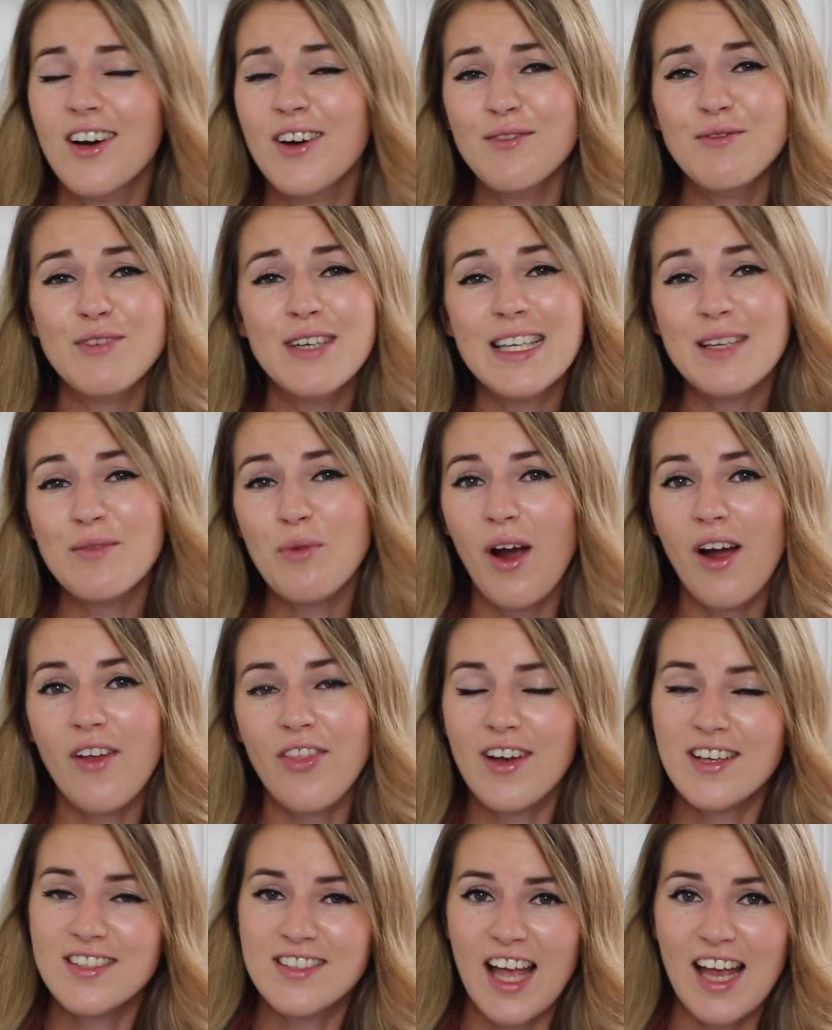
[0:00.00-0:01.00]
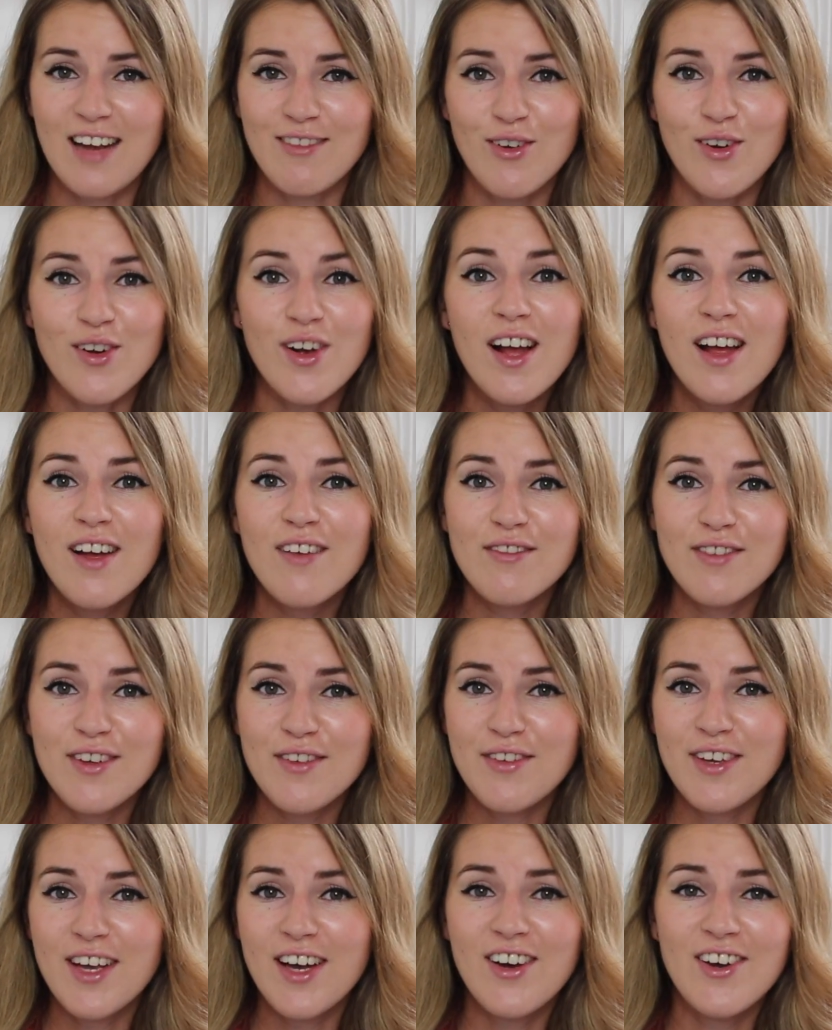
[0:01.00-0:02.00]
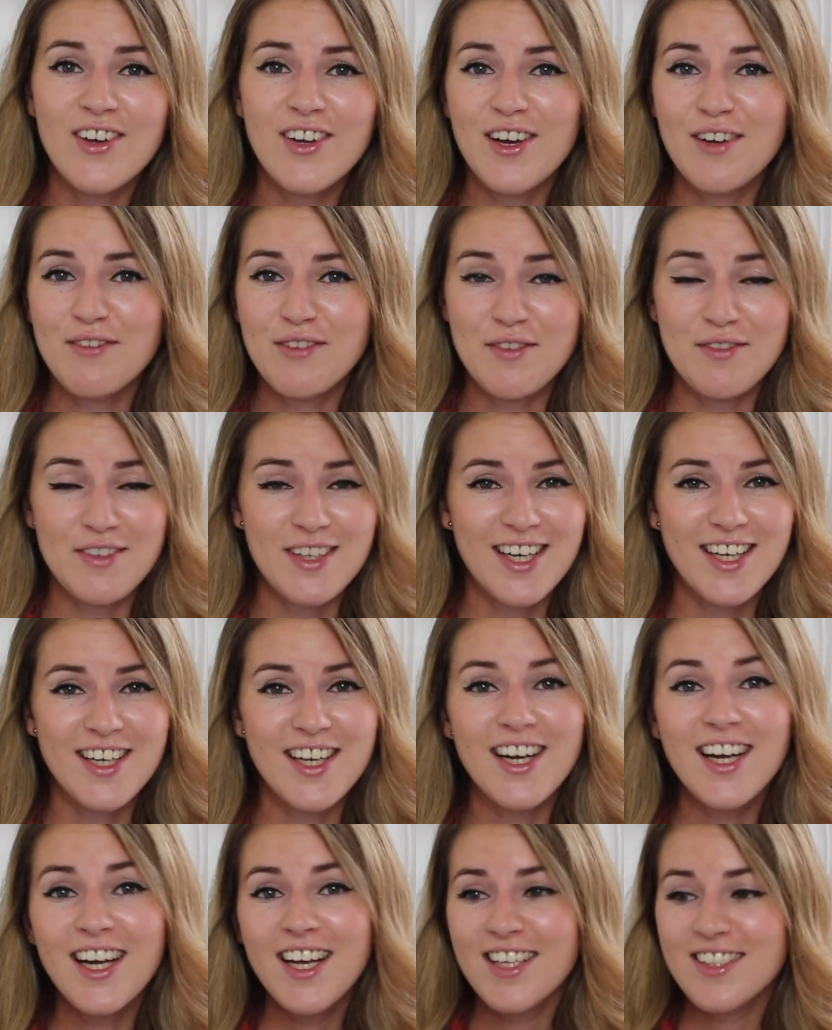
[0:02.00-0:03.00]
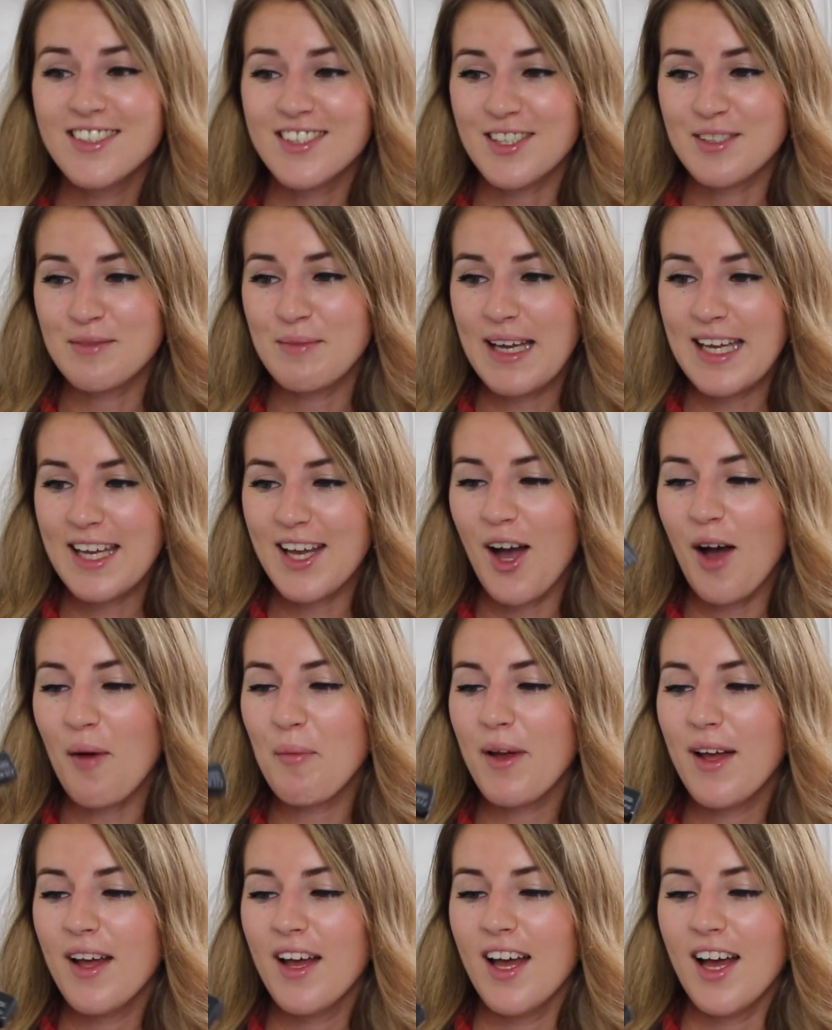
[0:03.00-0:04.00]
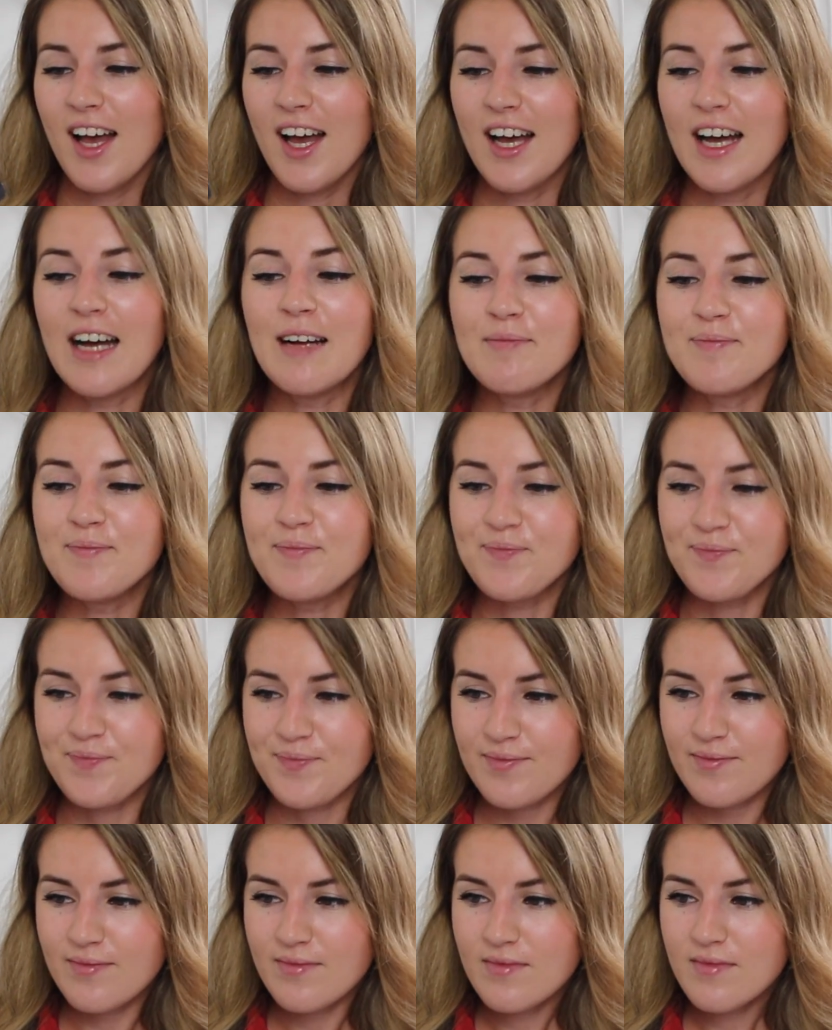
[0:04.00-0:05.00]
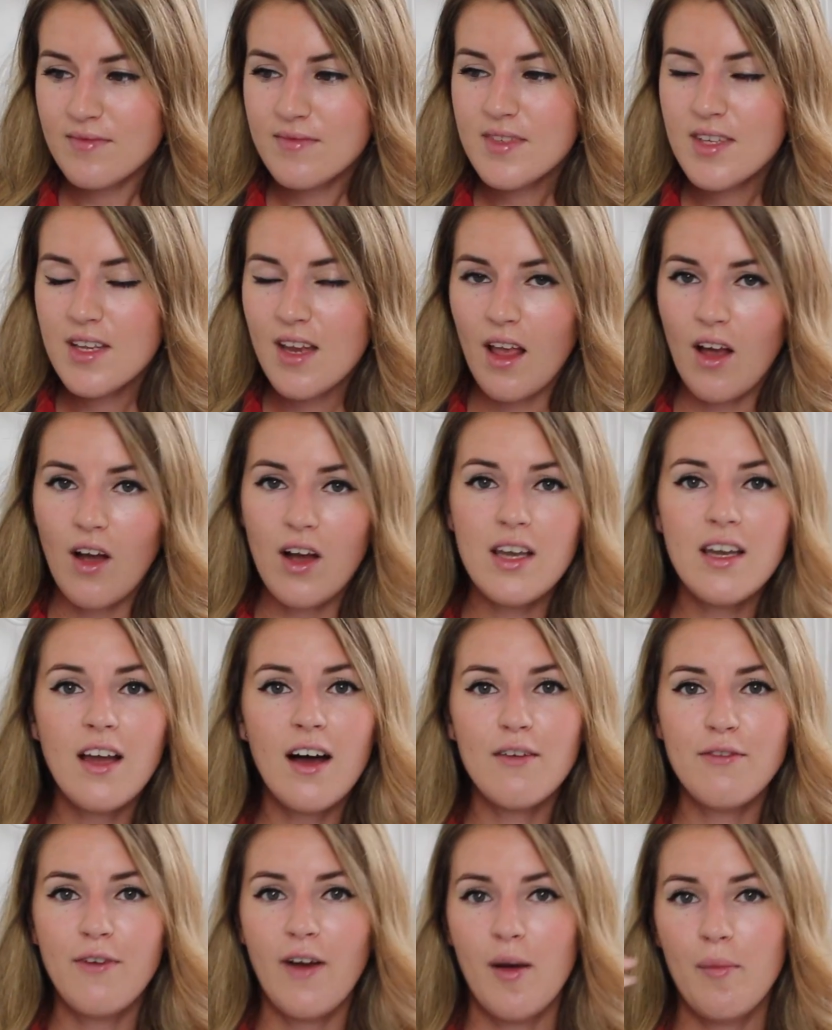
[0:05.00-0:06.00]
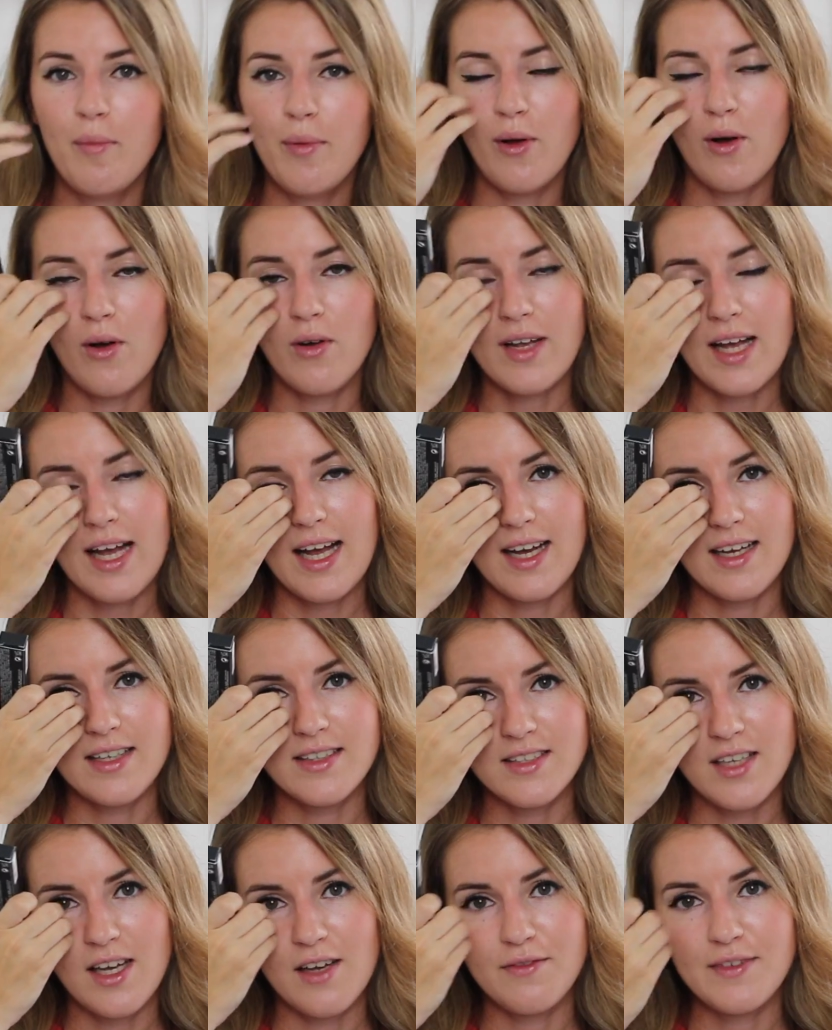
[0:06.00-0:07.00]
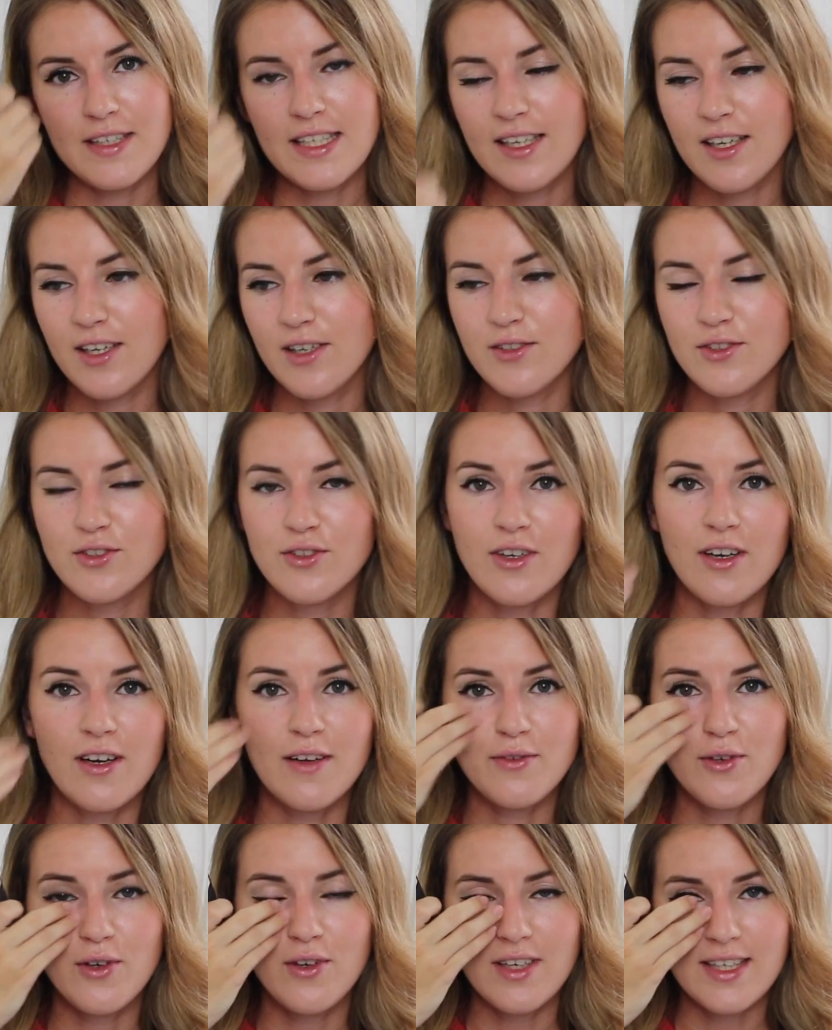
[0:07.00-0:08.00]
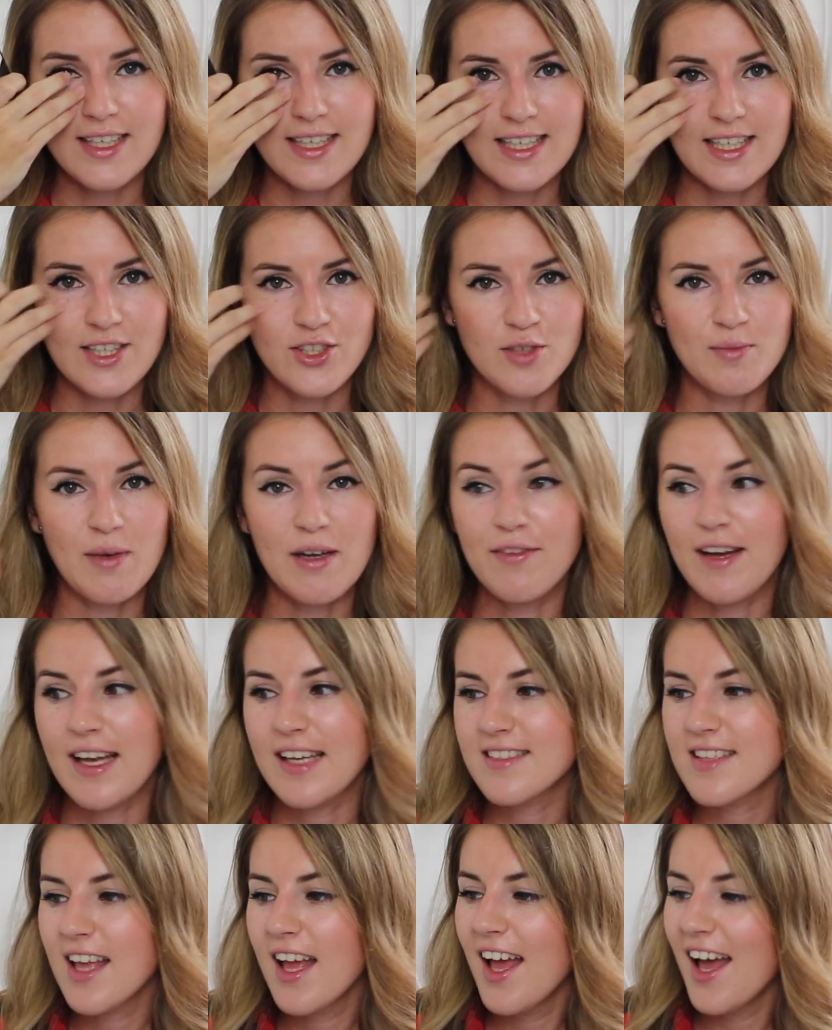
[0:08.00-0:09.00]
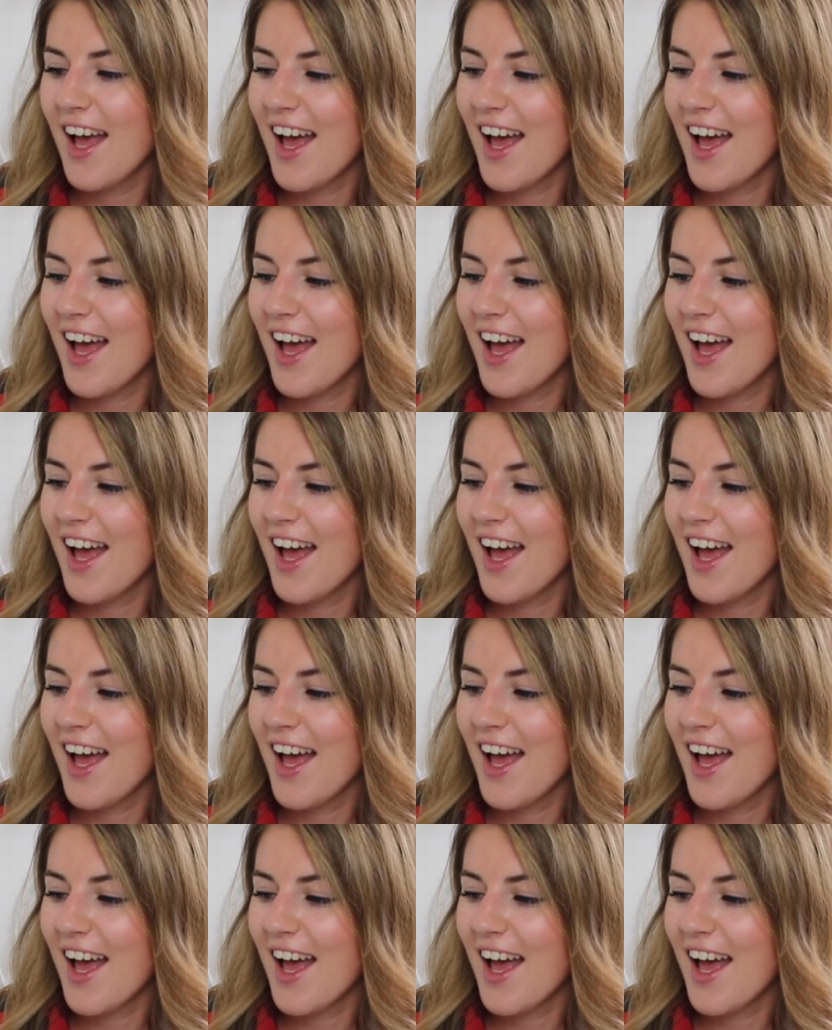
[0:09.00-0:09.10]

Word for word: I'm really worried that I say it wrong Vivianna, Vivianna does makeup um, I love her blog and her videos. Sorry, I've got like an itch on my face.